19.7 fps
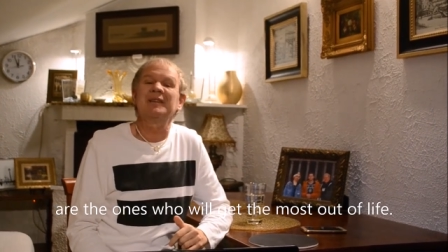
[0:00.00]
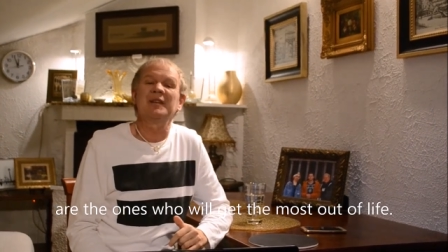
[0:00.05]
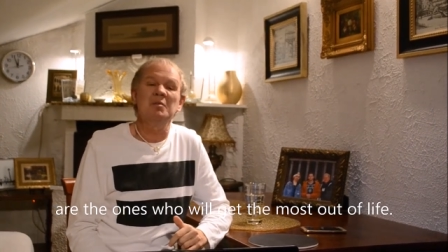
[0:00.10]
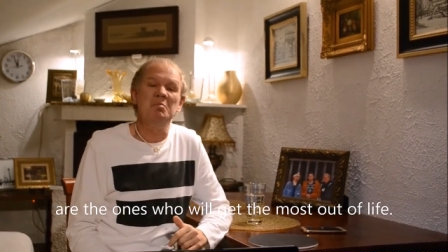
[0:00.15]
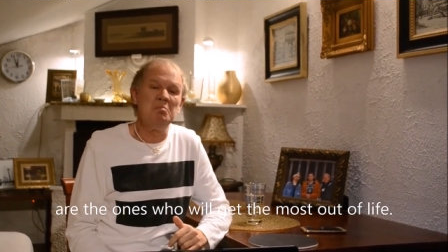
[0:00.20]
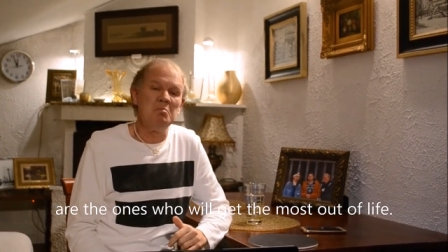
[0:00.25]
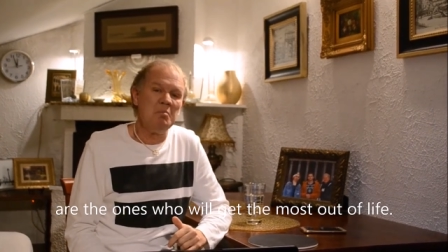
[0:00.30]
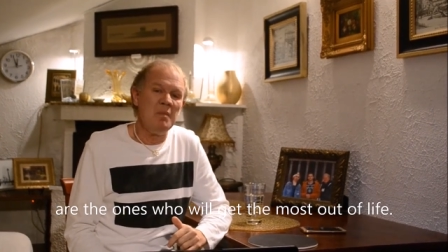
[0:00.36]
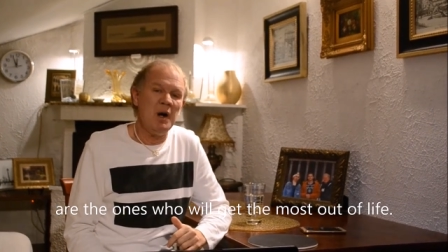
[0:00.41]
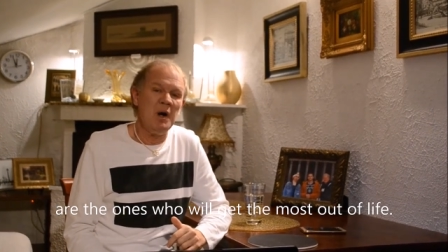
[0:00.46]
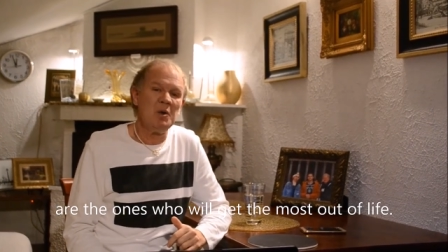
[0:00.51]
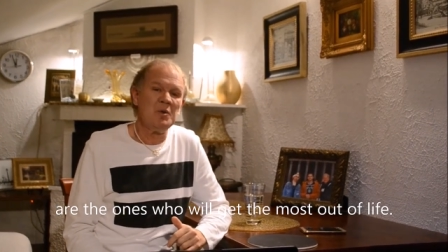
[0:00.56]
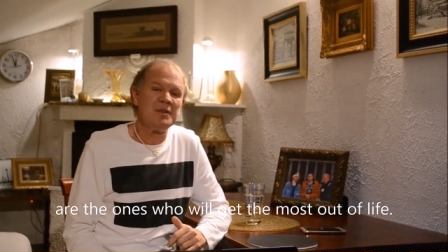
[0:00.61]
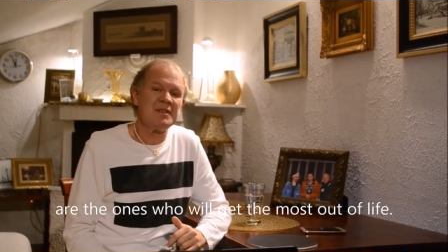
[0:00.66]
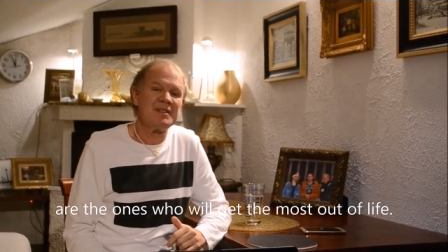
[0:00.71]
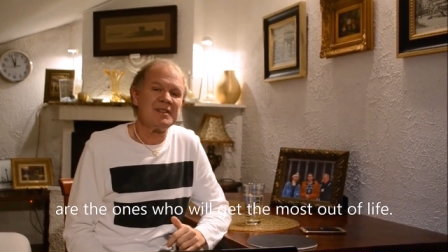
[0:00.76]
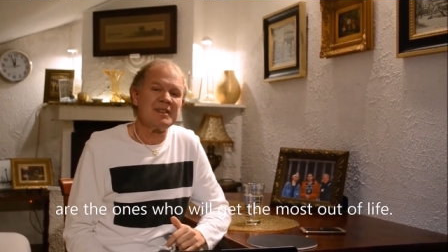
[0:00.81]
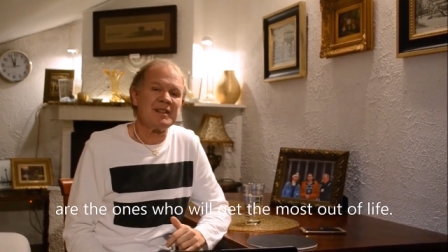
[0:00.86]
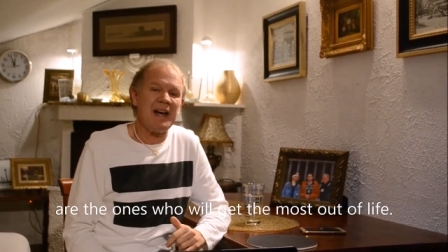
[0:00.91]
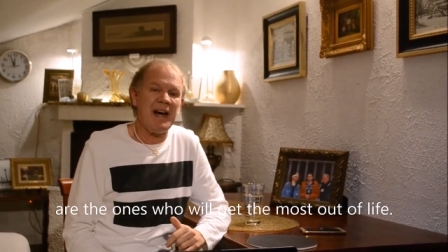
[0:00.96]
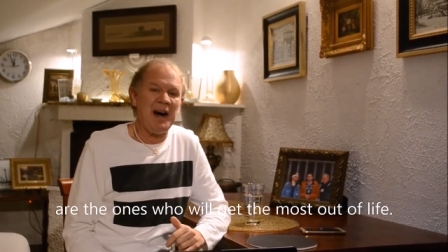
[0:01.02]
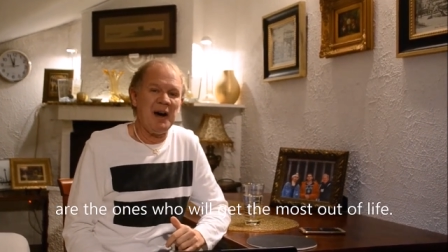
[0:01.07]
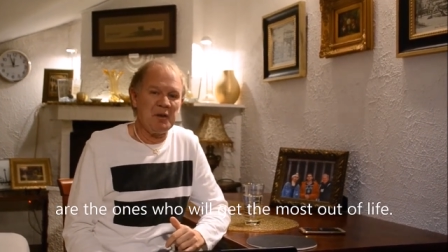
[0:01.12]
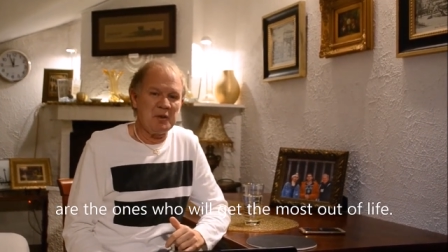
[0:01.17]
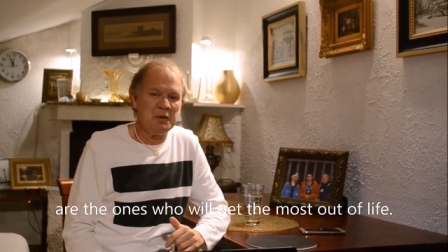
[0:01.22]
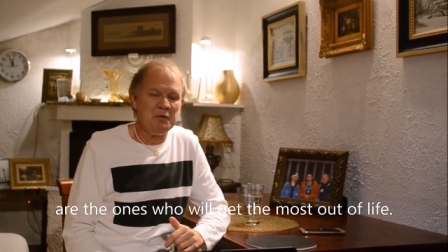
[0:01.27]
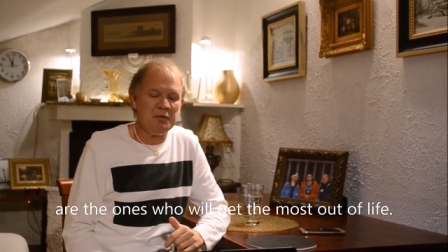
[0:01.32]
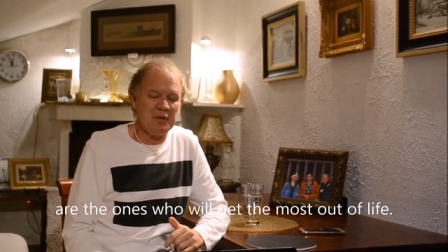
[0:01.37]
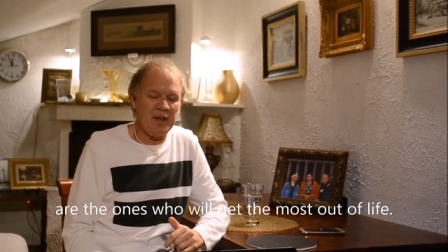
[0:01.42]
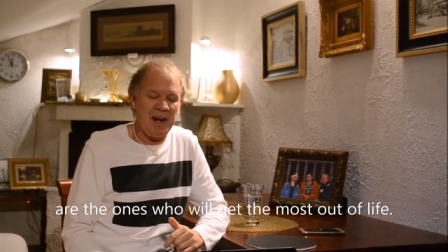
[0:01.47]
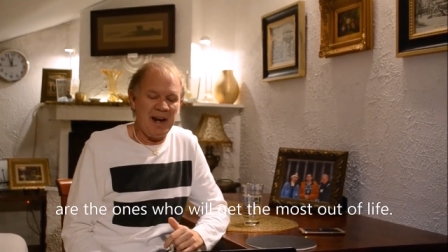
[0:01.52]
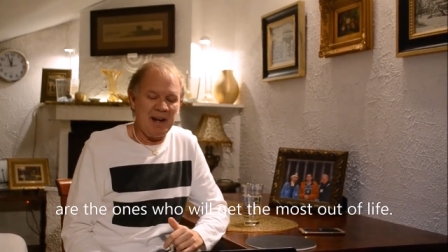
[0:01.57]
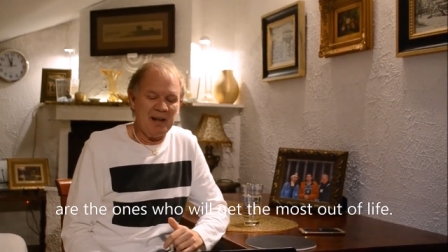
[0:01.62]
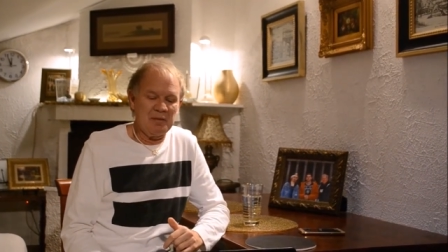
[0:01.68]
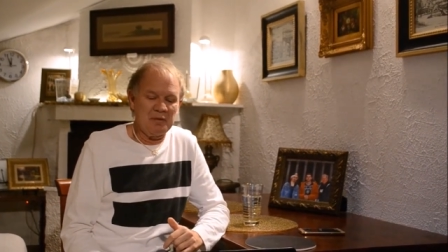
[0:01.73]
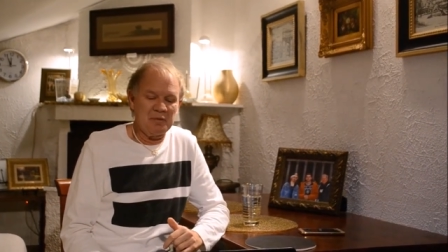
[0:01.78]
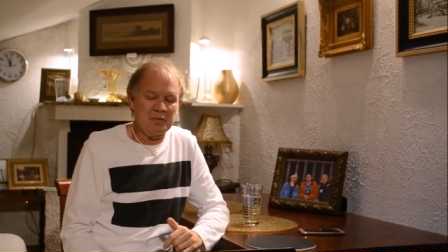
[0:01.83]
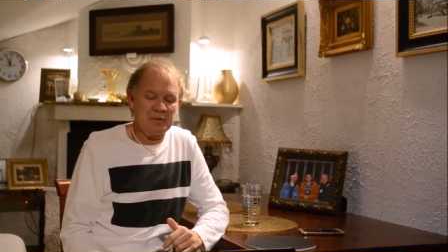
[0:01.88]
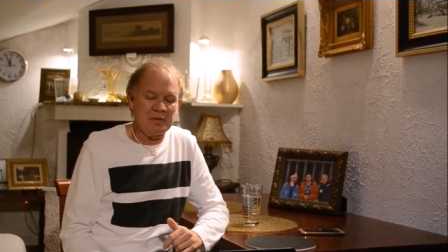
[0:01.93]
the most out of
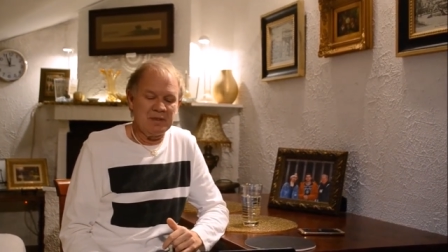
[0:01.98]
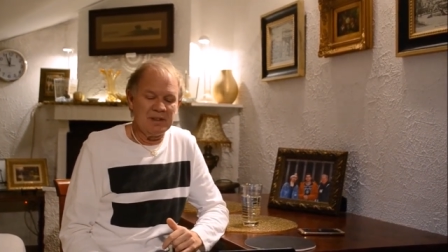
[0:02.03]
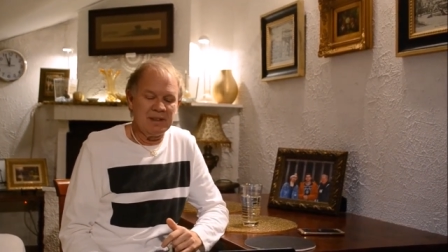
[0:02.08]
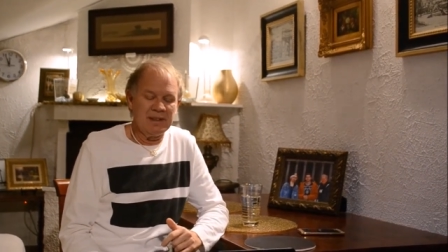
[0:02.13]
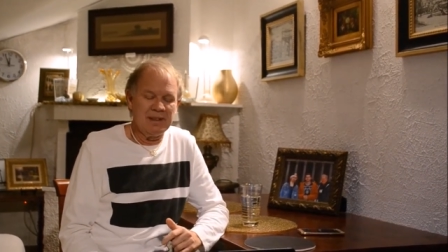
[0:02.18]
life.